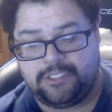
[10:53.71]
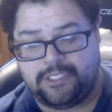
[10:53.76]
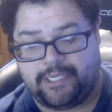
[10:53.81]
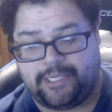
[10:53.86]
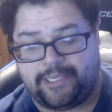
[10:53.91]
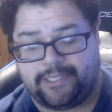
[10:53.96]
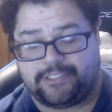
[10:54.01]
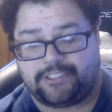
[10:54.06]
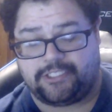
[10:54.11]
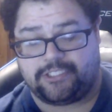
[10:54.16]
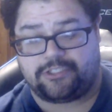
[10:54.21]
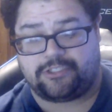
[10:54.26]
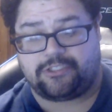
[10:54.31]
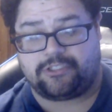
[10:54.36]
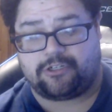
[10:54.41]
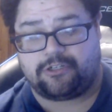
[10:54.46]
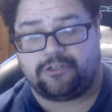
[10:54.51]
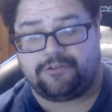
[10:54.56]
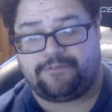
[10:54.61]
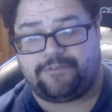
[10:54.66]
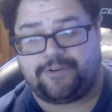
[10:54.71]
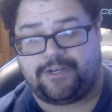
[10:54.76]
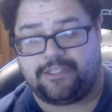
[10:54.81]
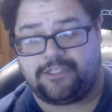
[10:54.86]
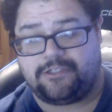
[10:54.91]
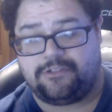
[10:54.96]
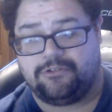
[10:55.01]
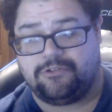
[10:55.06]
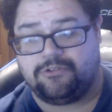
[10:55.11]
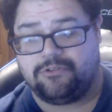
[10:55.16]
and just starting to finally
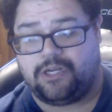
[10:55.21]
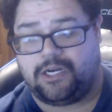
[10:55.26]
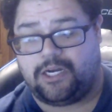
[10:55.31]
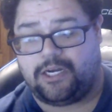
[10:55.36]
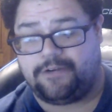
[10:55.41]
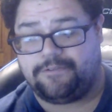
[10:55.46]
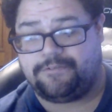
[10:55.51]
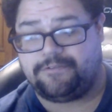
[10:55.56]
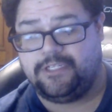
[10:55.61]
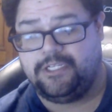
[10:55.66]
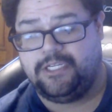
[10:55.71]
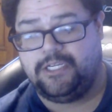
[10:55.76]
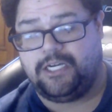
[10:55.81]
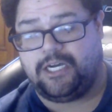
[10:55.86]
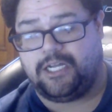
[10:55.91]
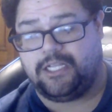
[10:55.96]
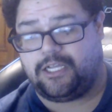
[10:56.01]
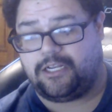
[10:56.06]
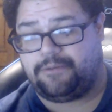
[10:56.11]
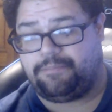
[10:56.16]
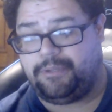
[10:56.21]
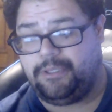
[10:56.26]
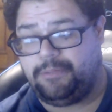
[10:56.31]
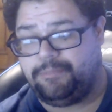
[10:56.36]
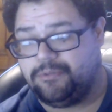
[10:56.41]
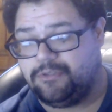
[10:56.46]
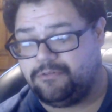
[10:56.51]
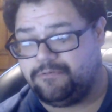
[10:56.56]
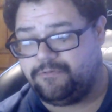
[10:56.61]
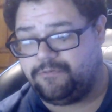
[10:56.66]
cool off, a lot of
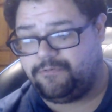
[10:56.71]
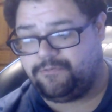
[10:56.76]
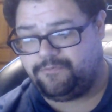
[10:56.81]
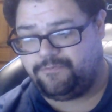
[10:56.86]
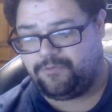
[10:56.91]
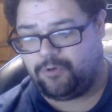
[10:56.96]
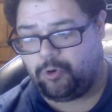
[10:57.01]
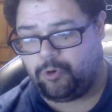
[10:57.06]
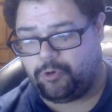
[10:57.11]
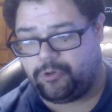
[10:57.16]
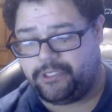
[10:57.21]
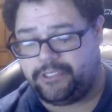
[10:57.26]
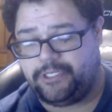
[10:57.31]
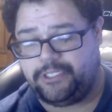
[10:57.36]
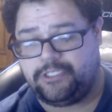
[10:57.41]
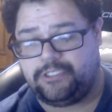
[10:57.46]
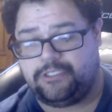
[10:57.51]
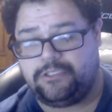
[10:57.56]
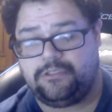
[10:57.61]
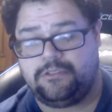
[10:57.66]
people avoid